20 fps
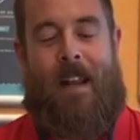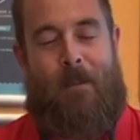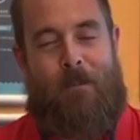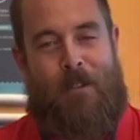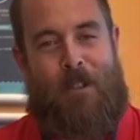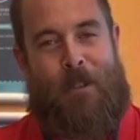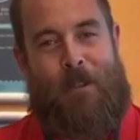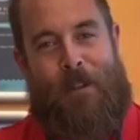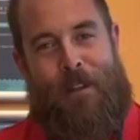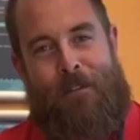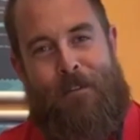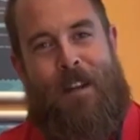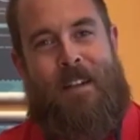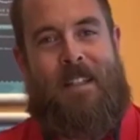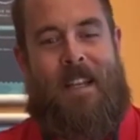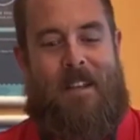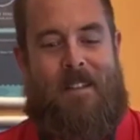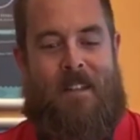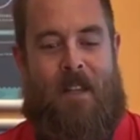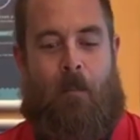absolutely
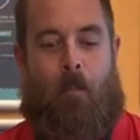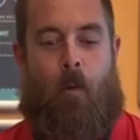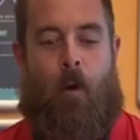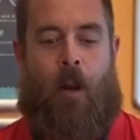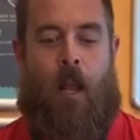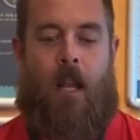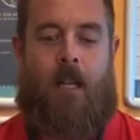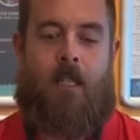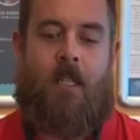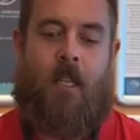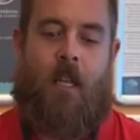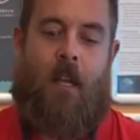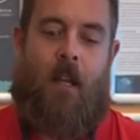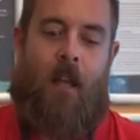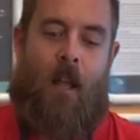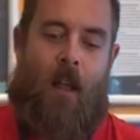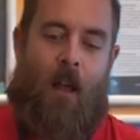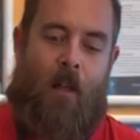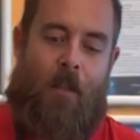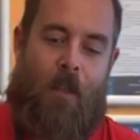fantastic product,
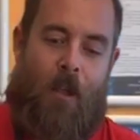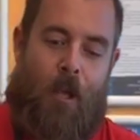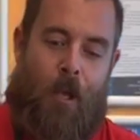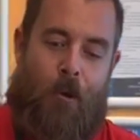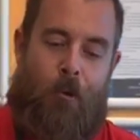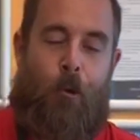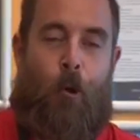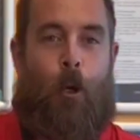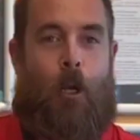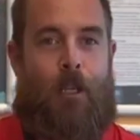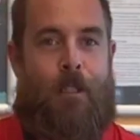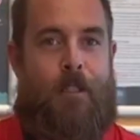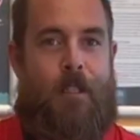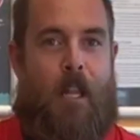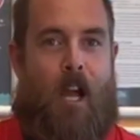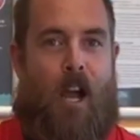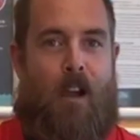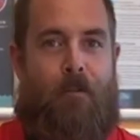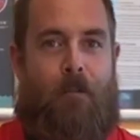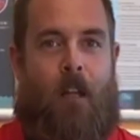the Nautilus
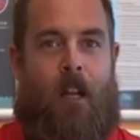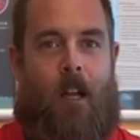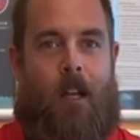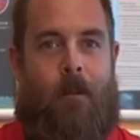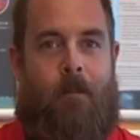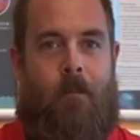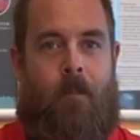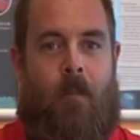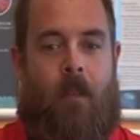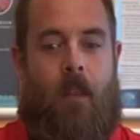Lifeline.